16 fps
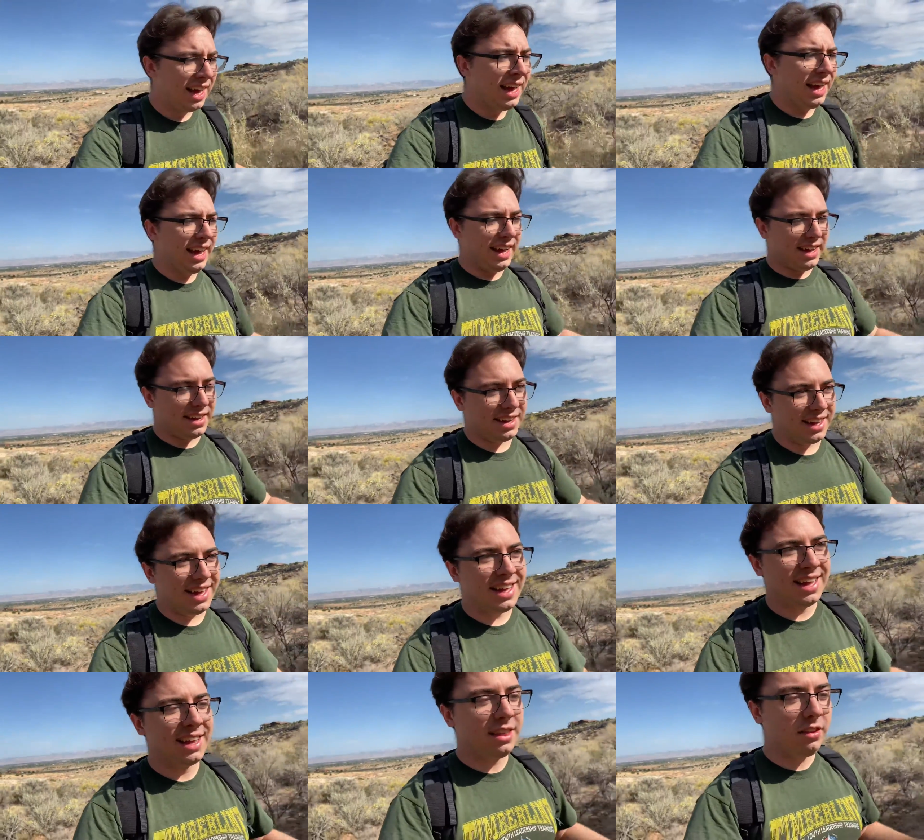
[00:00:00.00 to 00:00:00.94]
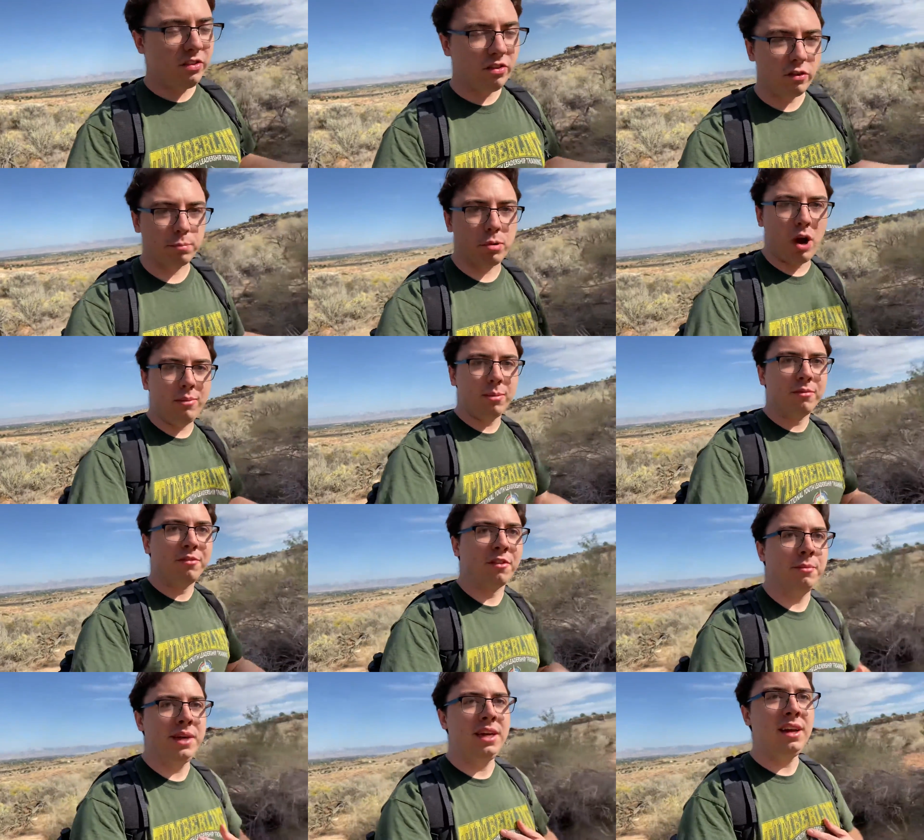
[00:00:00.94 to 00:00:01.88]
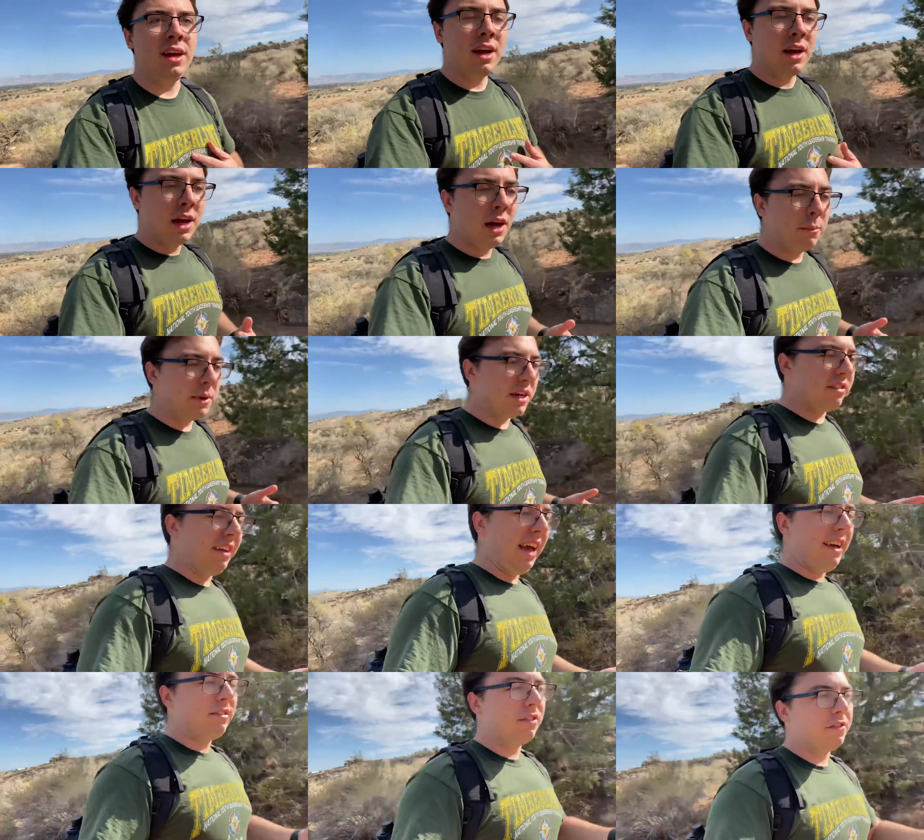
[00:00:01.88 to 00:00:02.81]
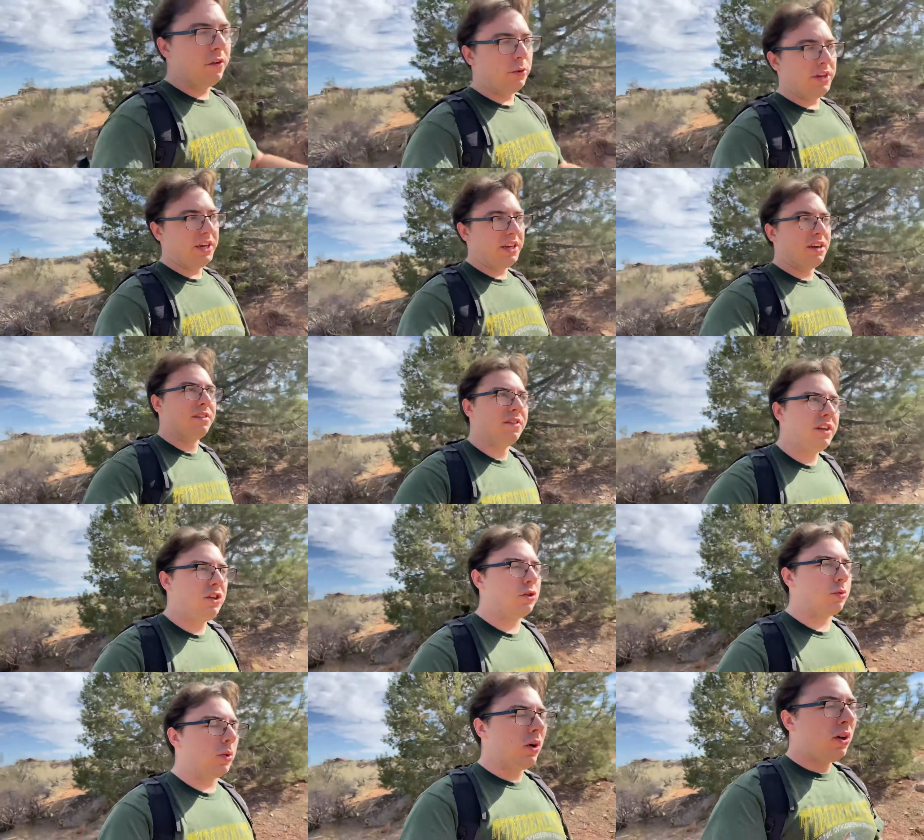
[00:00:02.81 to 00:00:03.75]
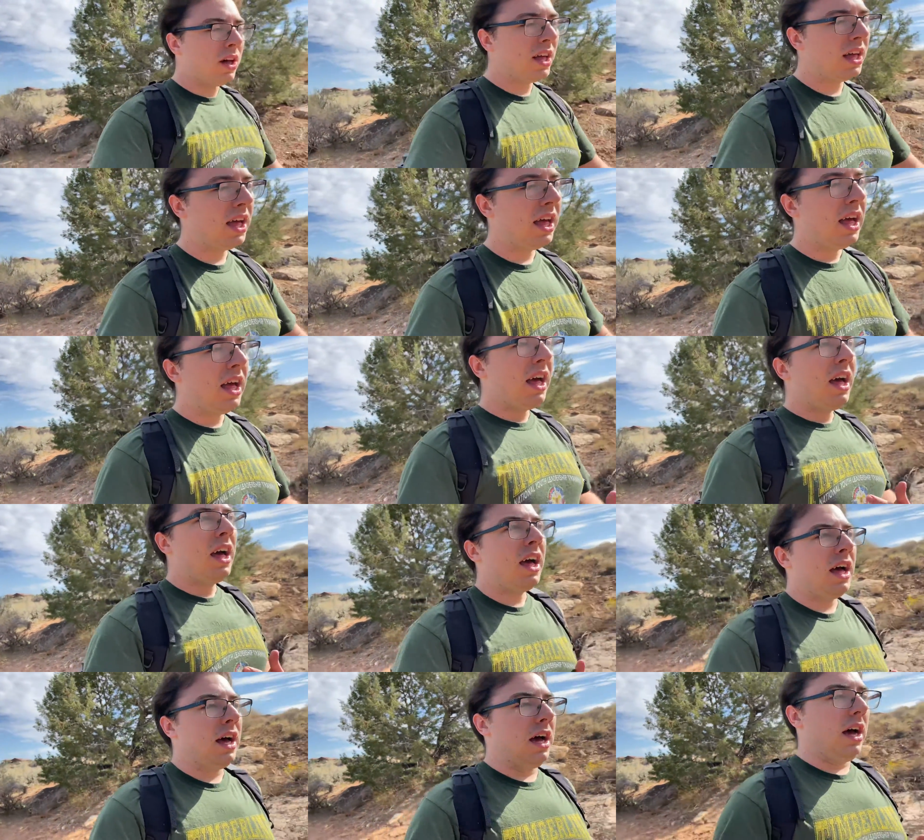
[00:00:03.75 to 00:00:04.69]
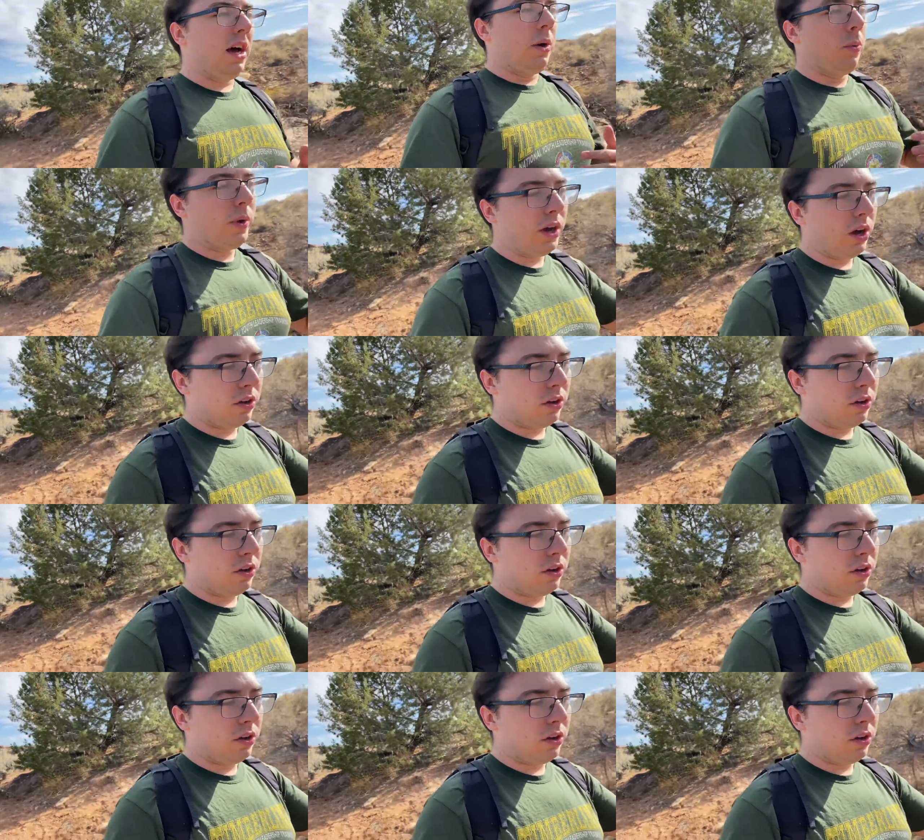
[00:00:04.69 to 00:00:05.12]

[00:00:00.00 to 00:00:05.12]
And this is a problem for me, because as a voting individual, we all